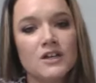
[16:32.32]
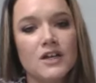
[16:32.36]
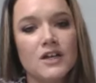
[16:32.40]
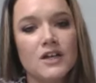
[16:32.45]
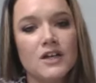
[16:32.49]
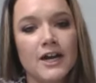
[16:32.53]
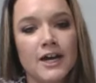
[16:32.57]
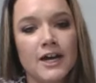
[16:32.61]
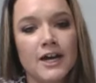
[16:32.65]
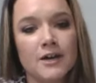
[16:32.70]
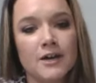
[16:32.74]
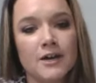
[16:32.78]

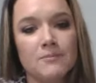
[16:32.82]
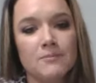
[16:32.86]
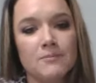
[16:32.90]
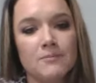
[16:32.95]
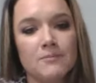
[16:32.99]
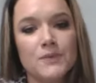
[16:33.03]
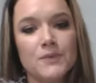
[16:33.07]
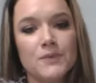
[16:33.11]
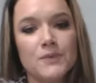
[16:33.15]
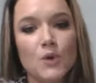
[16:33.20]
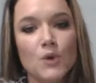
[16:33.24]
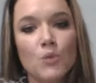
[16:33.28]
um,
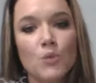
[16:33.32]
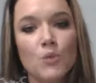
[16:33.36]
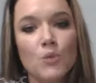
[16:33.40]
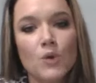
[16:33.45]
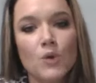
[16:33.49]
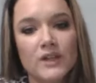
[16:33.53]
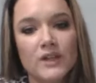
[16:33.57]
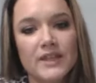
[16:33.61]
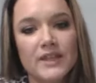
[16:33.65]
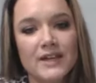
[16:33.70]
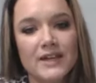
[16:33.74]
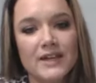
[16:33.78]

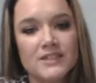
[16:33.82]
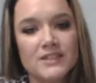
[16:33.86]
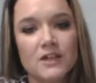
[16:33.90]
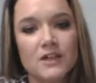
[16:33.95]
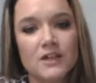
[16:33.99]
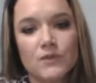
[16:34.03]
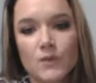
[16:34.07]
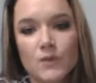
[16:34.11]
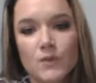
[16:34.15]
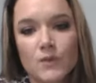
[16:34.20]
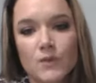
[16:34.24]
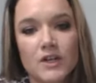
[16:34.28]
what that
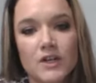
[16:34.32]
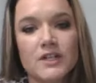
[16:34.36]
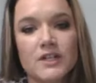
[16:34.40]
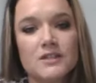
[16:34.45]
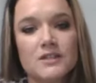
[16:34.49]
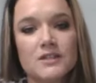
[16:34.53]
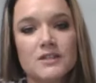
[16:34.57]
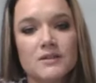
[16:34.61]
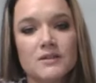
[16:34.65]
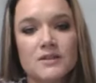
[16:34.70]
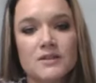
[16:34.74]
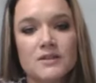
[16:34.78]
self
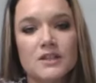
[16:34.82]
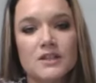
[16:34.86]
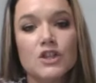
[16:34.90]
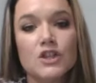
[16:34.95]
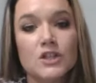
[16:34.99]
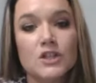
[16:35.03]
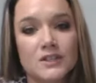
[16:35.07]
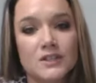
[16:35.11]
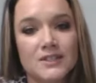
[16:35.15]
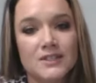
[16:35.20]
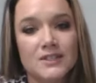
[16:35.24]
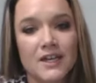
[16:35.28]
awareness
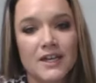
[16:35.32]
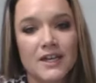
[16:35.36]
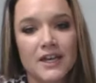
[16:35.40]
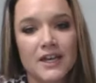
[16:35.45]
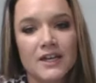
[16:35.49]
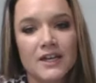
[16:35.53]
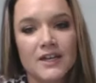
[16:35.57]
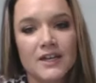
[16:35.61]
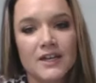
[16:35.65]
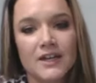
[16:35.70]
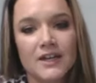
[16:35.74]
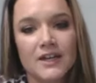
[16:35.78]
looks
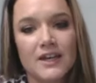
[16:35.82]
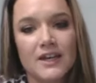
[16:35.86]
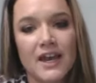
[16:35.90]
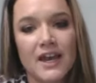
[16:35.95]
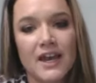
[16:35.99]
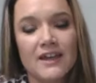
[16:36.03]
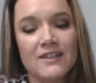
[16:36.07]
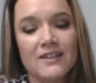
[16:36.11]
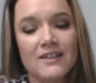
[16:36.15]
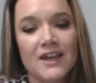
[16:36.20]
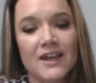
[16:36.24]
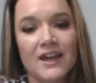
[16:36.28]
like.
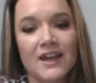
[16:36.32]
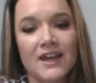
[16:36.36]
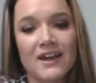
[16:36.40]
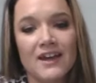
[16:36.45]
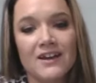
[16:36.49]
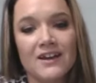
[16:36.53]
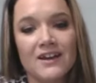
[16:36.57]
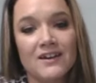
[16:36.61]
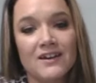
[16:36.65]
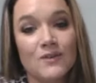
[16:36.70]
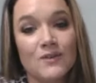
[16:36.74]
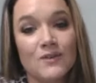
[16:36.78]
And
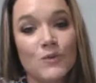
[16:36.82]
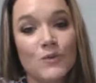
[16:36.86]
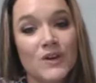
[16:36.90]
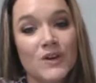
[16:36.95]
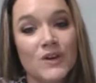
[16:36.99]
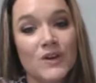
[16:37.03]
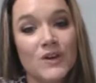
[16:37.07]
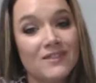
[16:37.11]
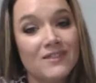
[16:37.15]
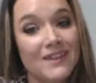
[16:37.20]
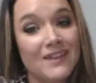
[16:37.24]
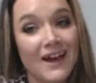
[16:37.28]
then
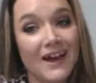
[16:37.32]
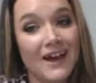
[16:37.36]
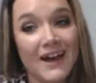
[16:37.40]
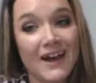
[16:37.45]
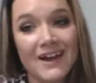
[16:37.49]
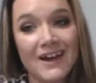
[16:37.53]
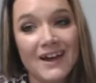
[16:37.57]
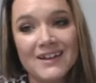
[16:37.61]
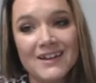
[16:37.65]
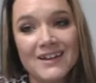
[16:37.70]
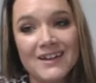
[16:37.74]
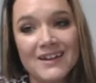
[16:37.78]
with
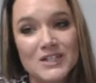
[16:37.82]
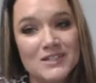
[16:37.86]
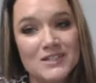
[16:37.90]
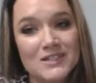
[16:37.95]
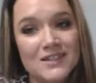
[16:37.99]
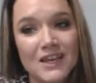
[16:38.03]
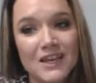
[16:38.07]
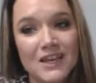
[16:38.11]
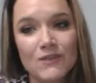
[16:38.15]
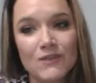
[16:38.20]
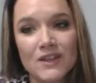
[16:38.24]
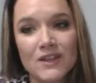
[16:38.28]
that,
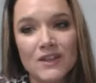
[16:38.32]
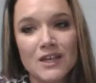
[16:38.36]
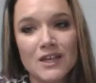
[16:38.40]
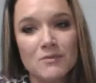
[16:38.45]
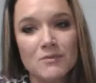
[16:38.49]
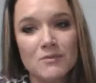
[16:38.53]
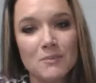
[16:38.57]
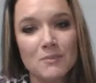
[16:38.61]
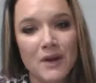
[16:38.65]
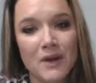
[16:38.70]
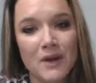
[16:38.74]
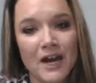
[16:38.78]
just giving them
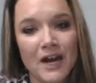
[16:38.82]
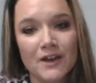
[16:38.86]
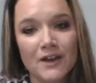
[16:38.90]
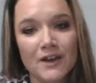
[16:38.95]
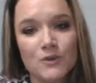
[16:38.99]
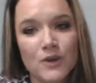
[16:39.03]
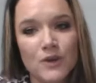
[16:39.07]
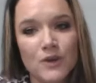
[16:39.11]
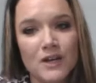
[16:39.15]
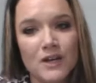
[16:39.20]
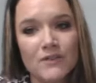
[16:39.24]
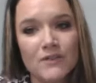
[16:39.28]
a
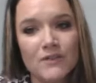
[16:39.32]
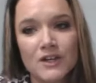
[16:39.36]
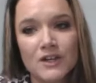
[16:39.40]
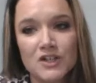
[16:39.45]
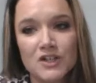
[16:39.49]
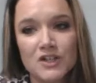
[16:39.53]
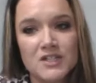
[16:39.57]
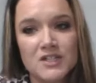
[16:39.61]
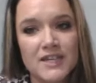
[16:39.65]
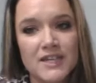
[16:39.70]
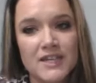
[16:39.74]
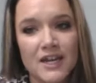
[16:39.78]
pathway of
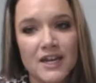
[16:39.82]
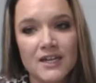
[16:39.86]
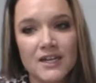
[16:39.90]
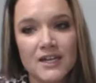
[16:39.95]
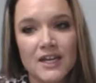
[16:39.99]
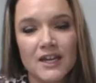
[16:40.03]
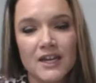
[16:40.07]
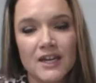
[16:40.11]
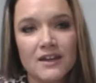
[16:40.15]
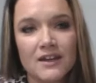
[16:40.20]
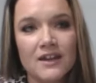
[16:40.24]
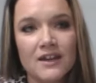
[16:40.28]

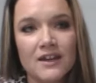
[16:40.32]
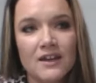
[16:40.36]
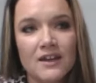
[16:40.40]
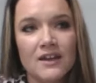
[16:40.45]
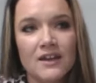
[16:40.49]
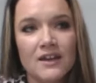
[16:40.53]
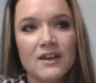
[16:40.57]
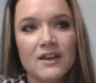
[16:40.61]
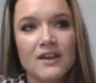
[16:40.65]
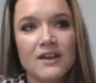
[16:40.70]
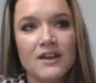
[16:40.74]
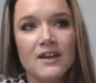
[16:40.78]
understanding
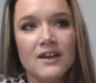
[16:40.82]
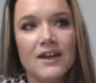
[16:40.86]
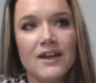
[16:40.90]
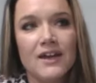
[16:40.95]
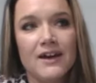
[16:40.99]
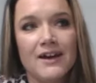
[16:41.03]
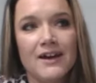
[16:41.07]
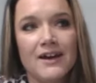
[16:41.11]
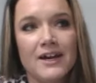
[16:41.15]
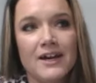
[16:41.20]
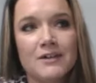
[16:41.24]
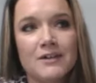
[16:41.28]

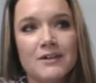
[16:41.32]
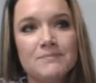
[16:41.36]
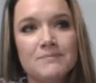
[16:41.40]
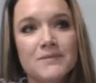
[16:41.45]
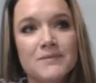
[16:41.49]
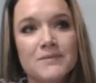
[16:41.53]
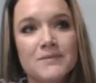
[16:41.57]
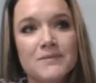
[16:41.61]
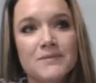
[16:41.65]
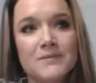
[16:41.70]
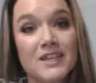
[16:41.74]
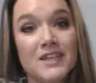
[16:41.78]
um,
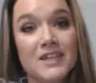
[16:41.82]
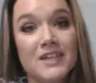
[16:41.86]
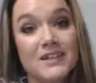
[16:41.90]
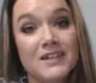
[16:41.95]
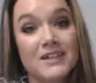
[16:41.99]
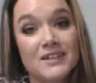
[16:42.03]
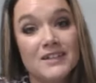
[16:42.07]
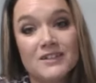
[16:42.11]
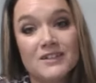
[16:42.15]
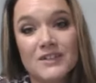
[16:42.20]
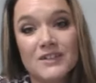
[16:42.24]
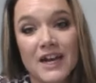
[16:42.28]

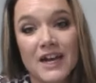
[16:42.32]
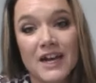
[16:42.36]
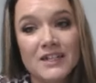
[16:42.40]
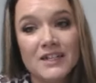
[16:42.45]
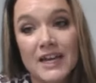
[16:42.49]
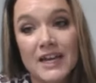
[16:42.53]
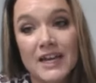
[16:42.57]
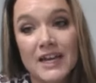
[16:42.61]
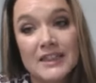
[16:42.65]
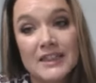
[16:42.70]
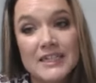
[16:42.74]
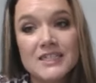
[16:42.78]
the kind
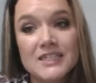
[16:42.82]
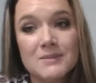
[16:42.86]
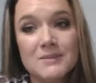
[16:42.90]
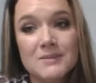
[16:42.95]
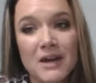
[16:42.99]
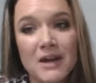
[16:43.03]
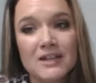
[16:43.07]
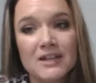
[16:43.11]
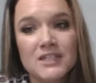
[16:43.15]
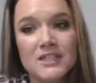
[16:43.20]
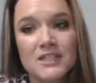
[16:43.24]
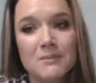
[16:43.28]
of that
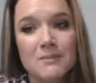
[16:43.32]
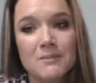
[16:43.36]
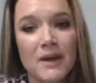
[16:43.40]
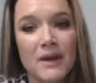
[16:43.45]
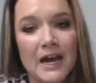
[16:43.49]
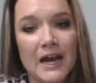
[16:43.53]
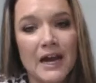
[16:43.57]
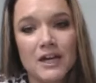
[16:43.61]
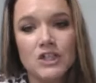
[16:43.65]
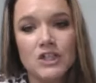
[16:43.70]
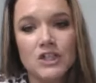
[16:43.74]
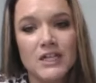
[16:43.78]
leads back
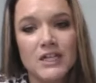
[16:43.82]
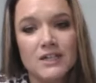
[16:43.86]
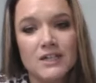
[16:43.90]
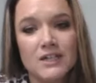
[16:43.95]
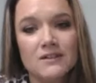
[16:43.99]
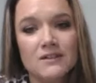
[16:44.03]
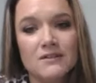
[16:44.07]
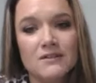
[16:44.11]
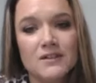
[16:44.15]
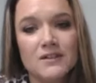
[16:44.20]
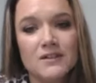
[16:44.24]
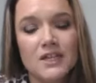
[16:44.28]
to
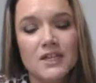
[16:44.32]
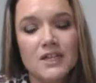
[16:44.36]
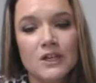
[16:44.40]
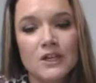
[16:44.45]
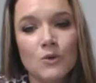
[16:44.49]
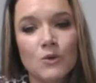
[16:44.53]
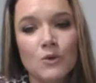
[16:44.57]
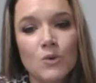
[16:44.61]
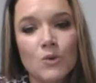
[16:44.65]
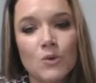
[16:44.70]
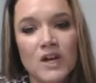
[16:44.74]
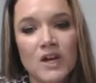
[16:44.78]
passion. You
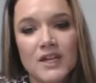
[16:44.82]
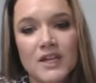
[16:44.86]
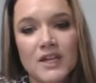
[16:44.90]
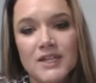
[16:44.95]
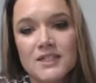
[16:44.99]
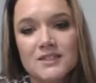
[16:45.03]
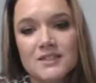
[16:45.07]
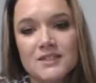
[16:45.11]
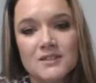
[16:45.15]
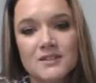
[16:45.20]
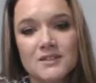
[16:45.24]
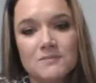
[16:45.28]
know, what
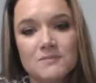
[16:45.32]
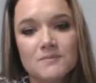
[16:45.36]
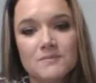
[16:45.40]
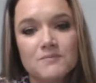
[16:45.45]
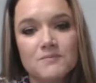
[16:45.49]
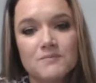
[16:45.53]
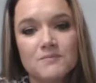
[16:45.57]
is,